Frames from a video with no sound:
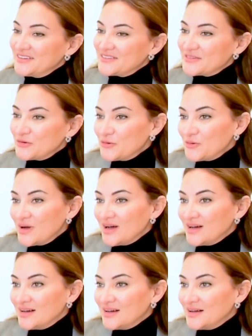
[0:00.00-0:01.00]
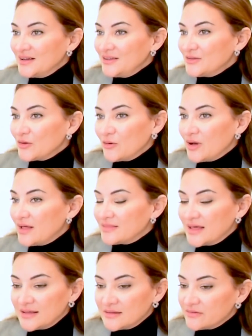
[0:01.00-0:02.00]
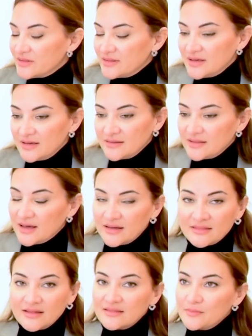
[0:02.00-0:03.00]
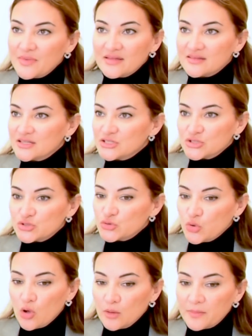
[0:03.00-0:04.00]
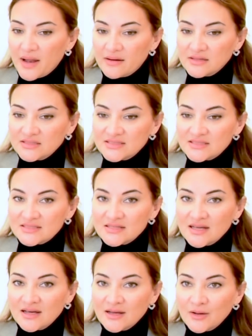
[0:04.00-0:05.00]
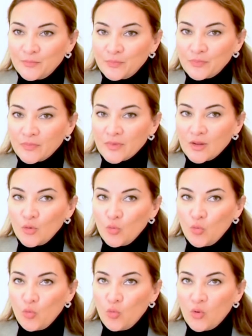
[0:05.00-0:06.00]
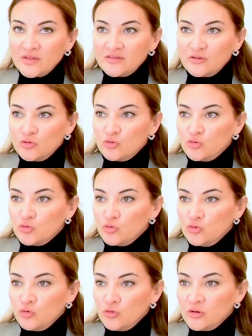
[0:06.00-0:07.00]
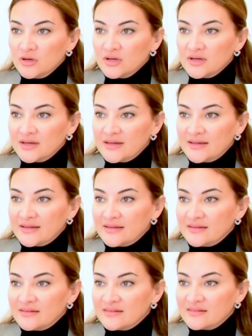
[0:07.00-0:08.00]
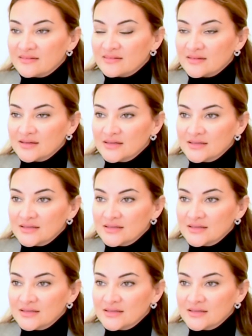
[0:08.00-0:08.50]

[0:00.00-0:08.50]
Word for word: So, uh, you know, at the end of the day, I think the message to all parents, um, what you do is,